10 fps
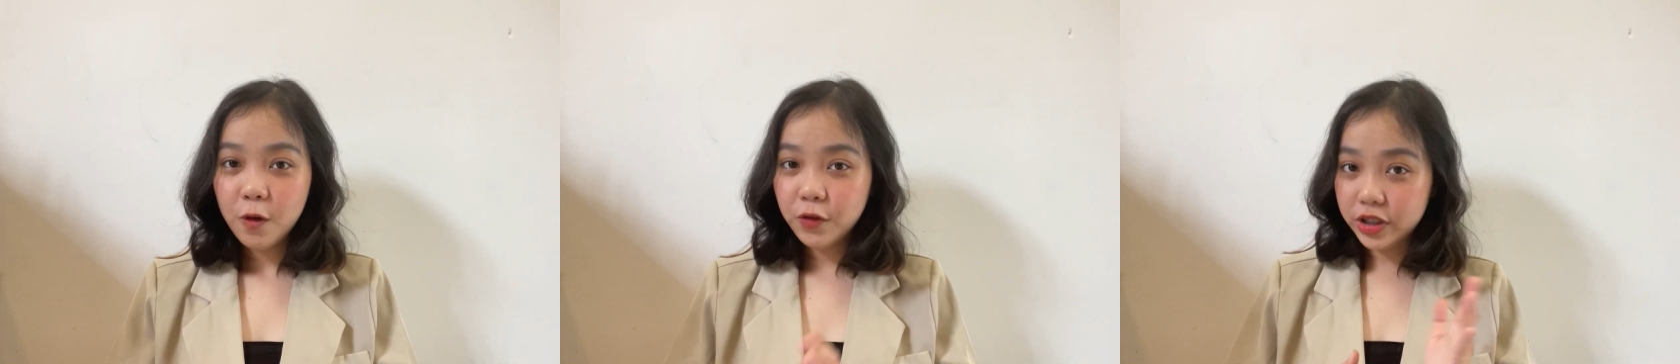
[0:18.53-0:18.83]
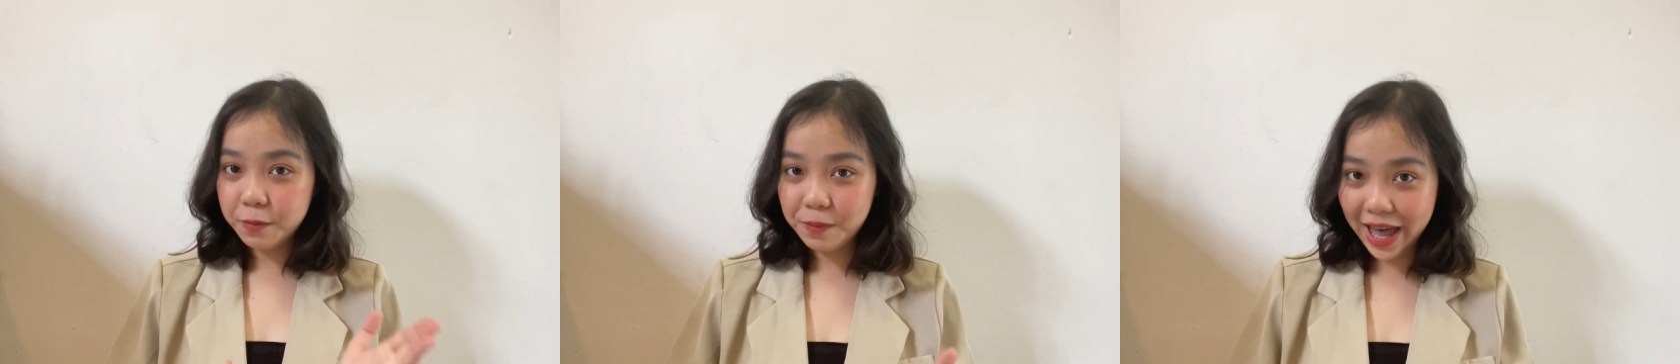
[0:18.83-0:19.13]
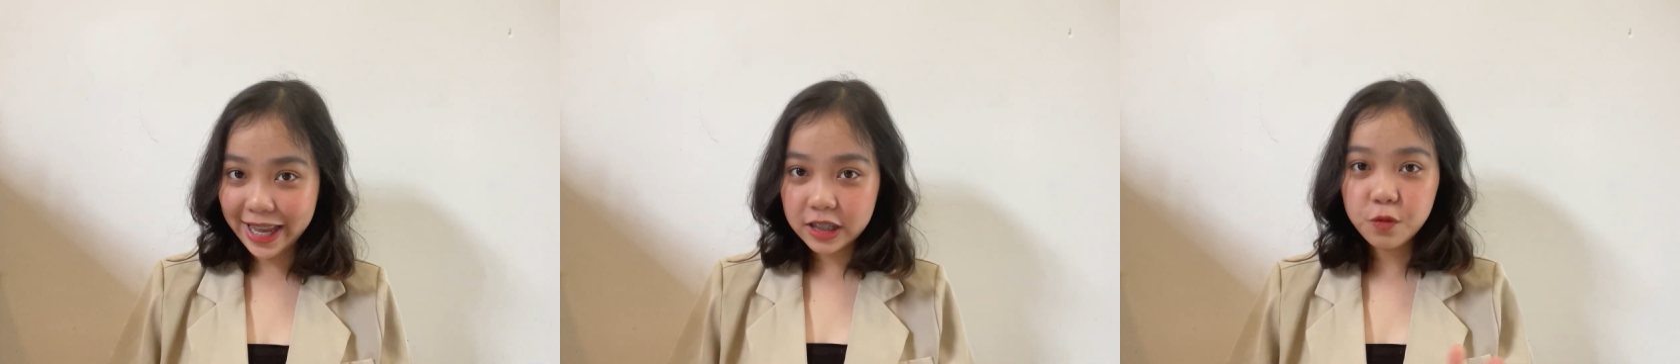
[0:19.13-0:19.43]
For the
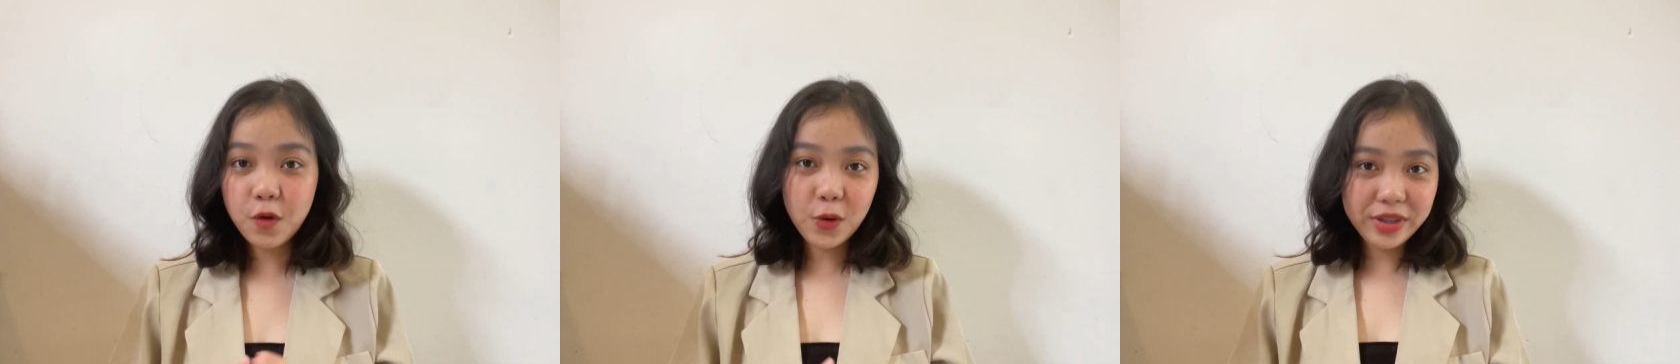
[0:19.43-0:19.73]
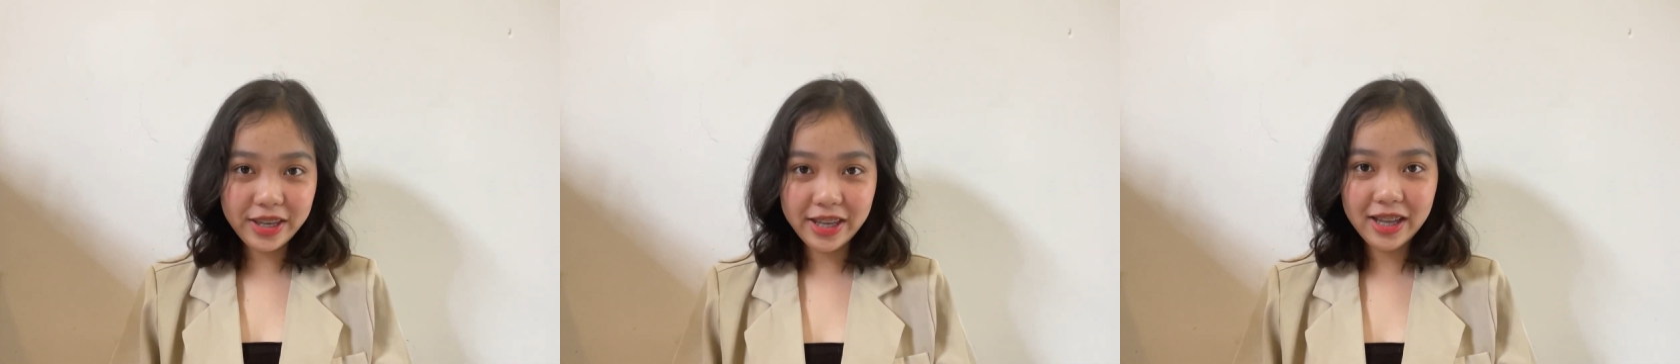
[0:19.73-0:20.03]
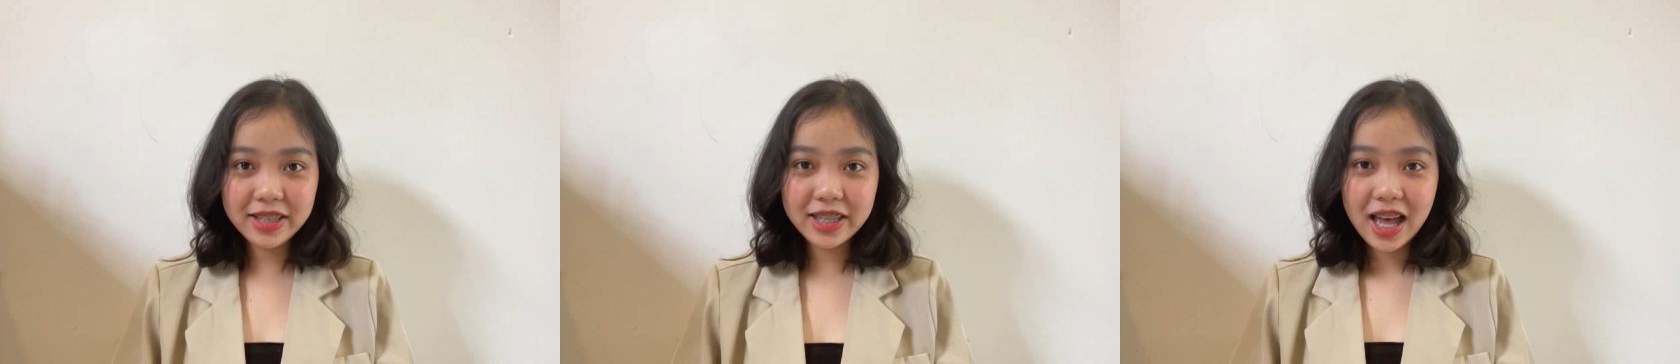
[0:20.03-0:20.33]
past 4
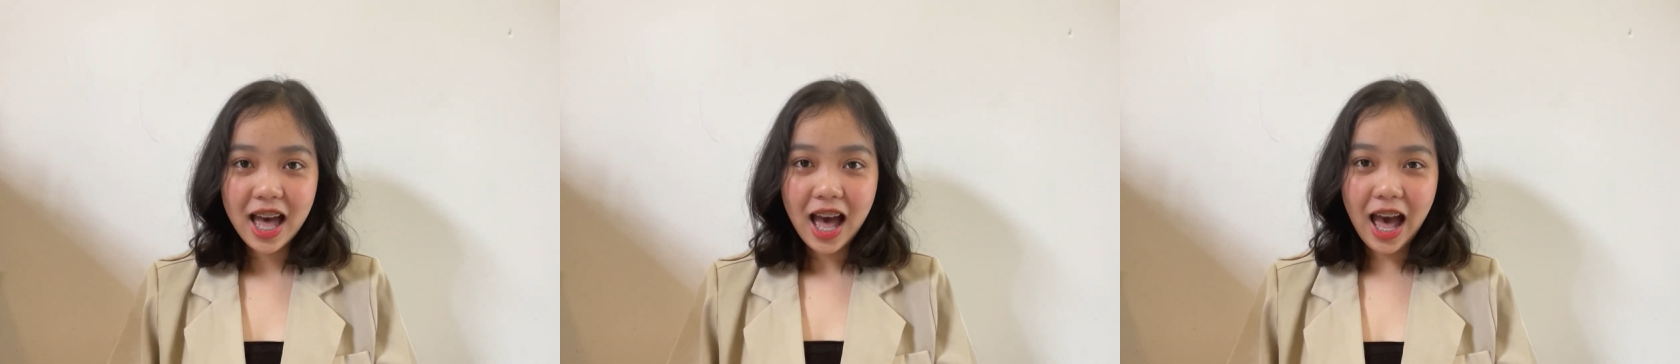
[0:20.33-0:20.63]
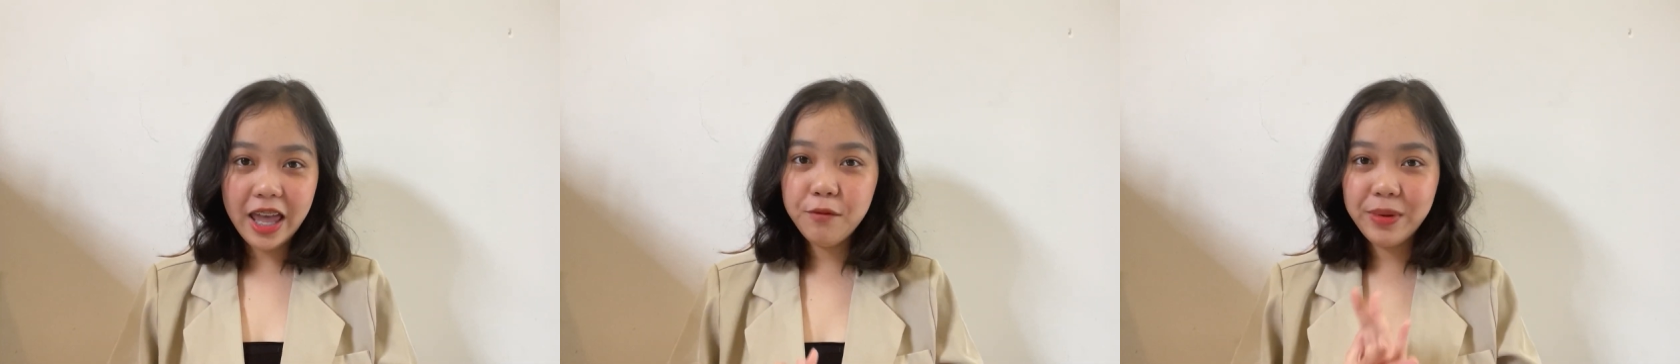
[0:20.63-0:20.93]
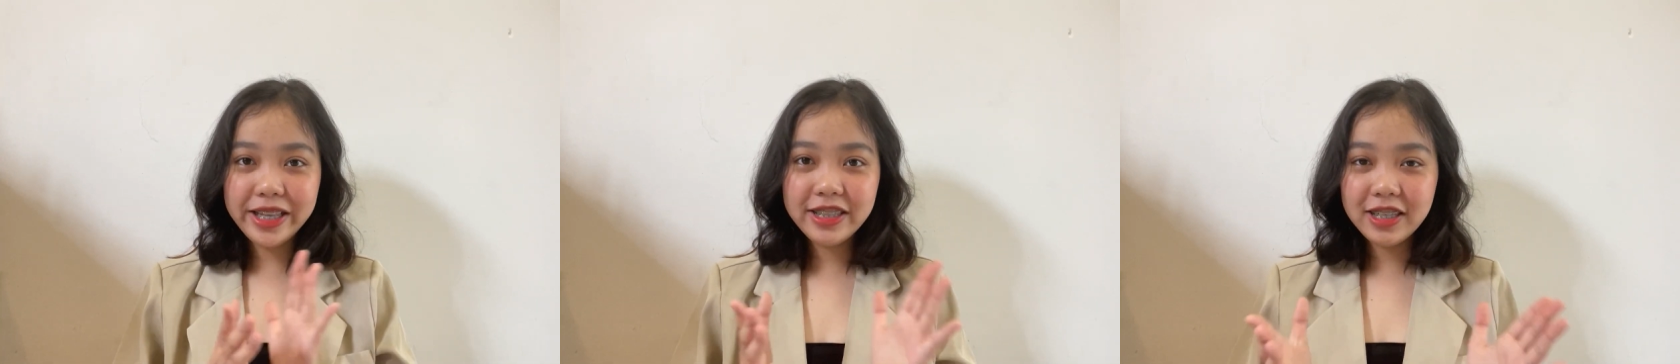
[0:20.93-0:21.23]
years, I have
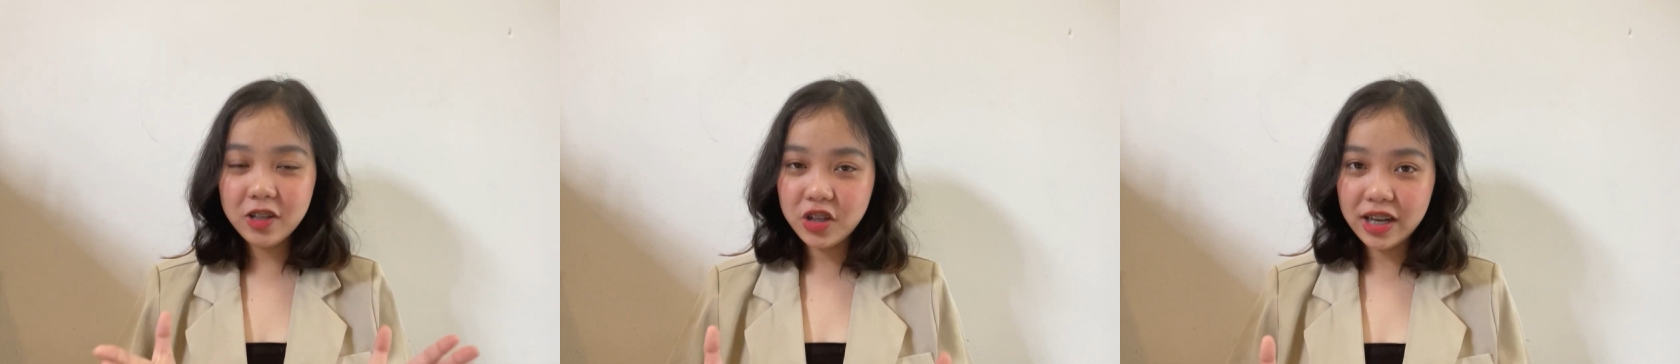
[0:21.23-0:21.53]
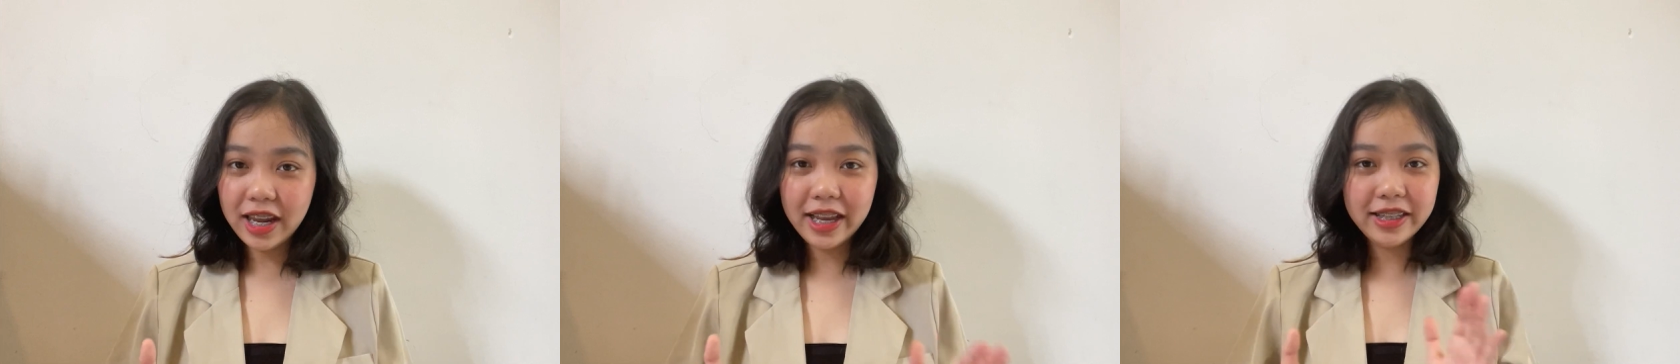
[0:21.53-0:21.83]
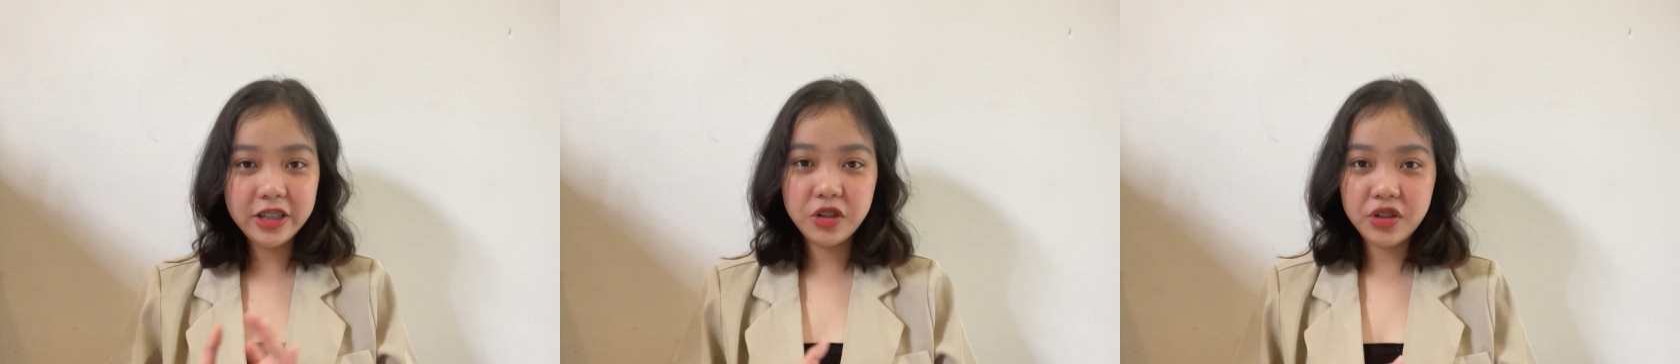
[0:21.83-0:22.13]
been teaching English